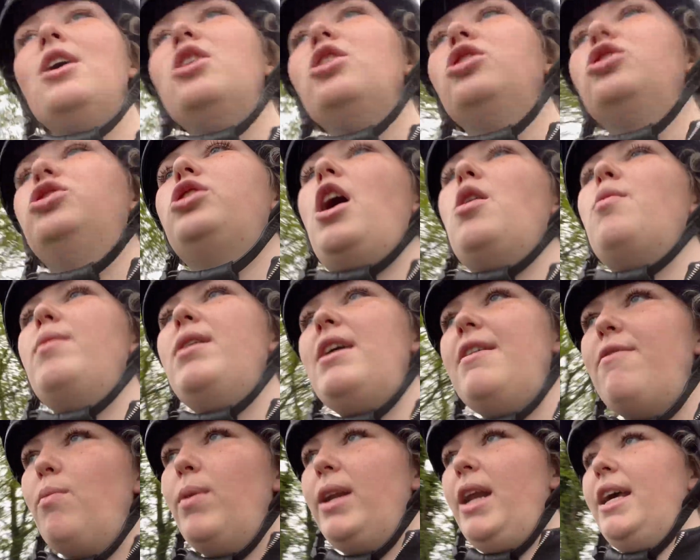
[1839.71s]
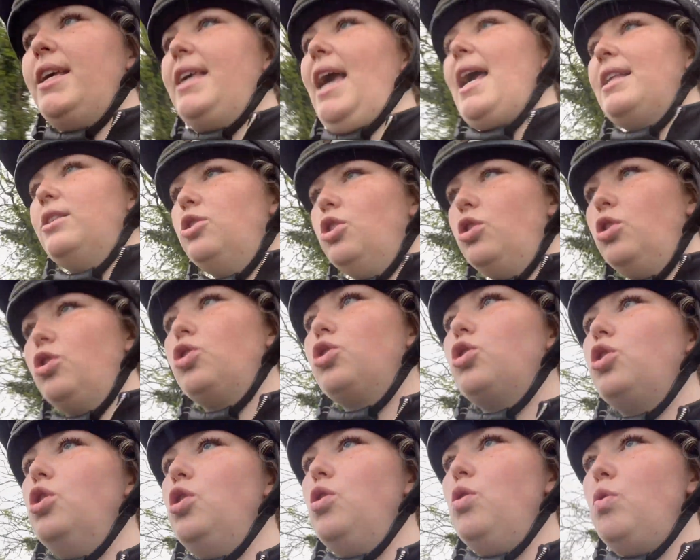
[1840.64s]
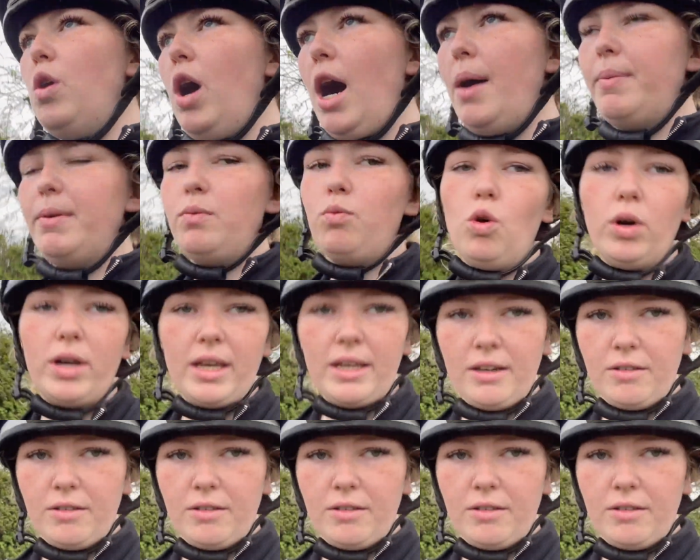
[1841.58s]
so even when I get to the school I'll be walking